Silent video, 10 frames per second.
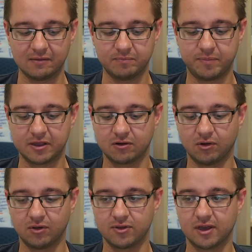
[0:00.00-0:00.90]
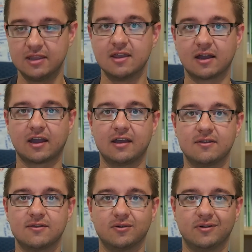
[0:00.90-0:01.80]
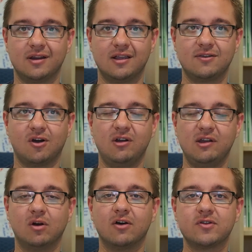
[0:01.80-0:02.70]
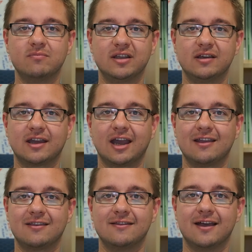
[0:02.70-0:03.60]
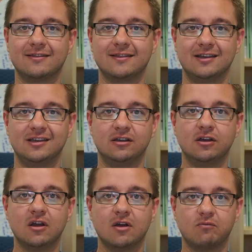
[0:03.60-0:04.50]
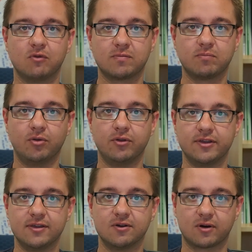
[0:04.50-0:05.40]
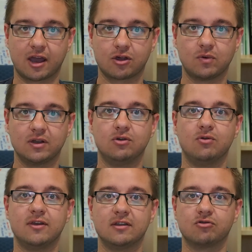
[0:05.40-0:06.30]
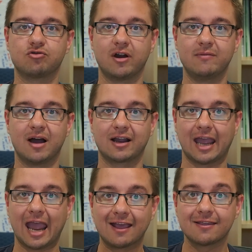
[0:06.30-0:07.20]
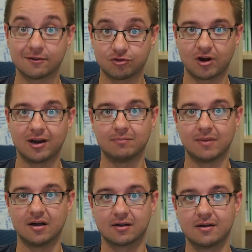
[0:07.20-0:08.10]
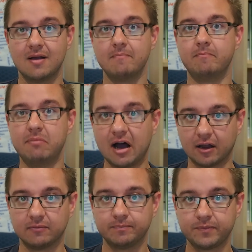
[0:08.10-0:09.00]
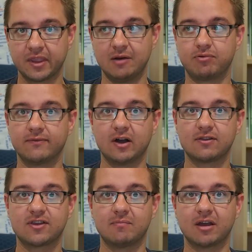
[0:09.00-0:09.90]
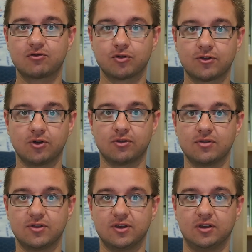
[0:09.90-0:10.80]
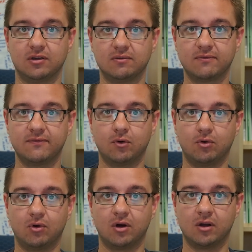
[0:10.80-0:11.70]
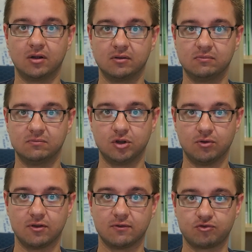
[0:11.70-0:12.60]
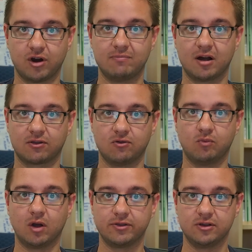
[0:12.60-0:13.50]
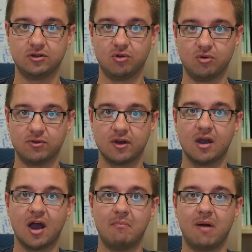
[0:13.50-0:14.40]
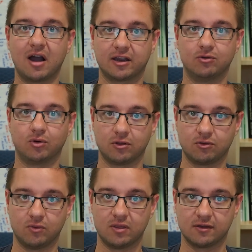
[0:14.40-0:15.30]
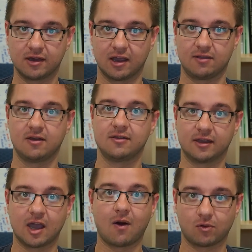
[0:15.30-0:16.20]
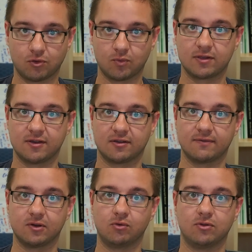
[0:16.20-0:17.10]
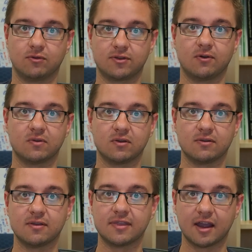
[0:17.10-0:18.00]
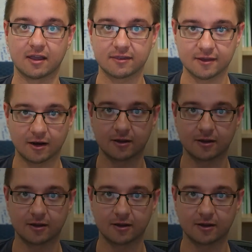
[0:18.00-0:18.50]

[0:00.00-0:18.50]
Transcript: because in that case it will often be the case that the respondent is not actually using the trademark as a trademark, but it provides some extra certainty for users of trademarks who want to use a mark in order to indicate the characteristics of the goods or services that they are selling.